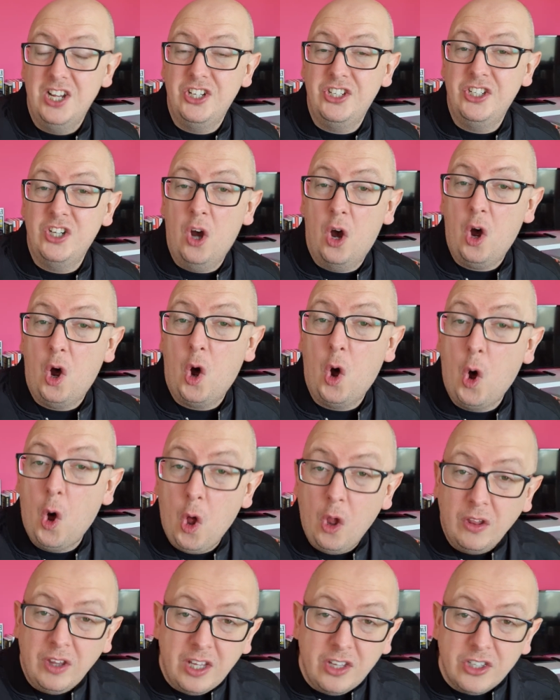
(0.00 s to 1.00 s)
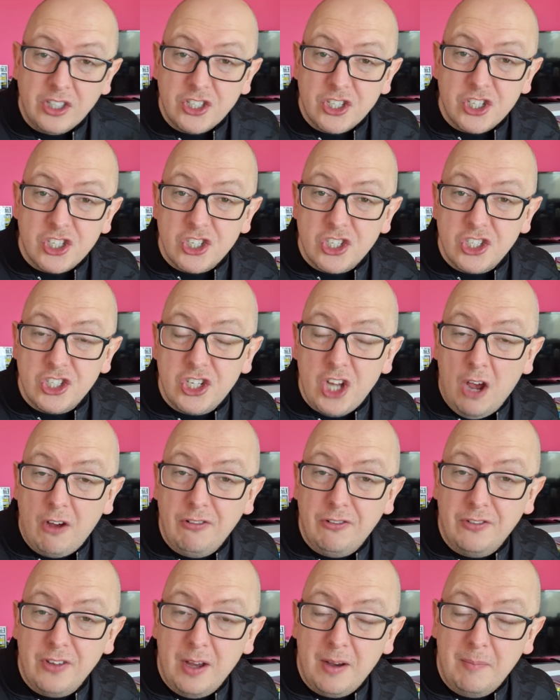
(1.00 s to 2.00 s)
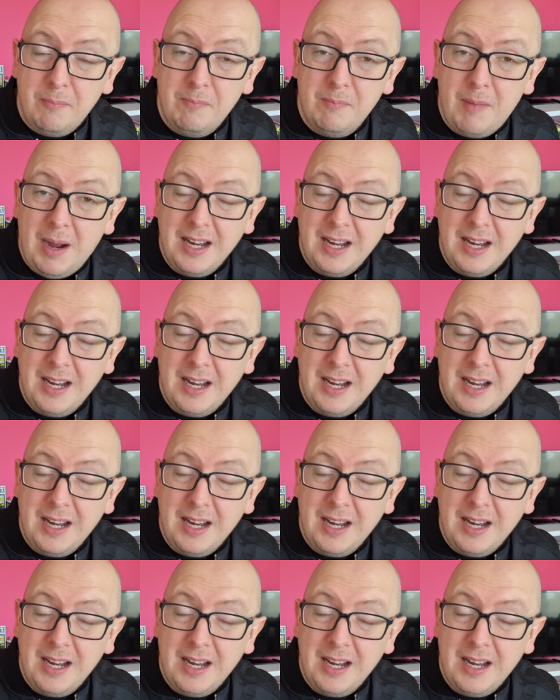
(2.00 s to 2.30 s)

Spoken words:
not all the other stuff that